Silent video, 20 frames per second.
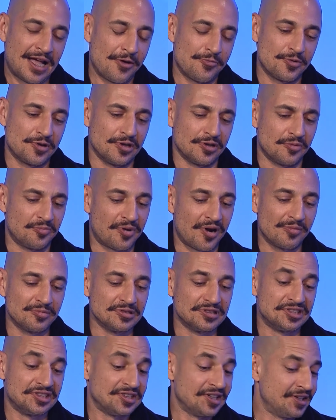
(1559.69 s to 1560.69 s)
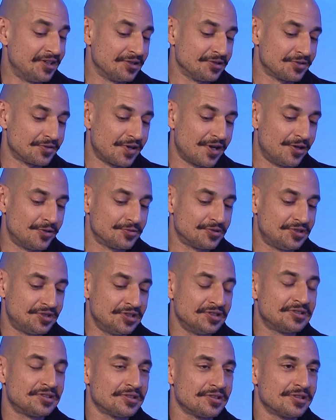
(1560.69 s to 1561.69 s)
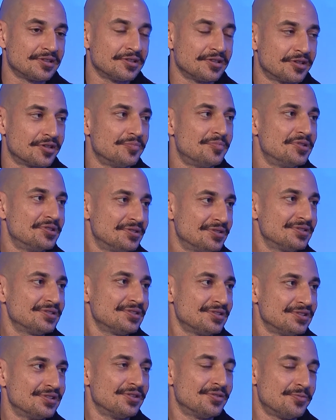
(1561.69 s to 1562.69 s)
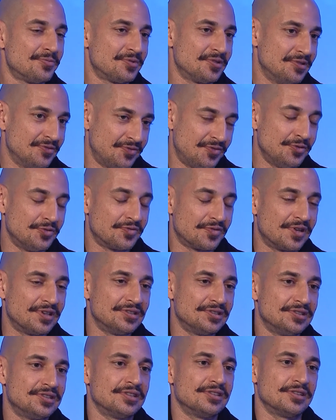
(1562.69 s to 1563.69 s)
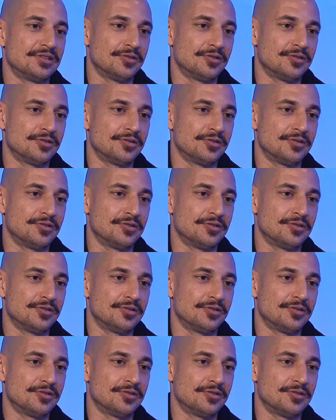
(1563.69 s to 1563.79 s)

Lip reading: we're gonna probably sail around Sicily a little bit, you know, with a few friends and a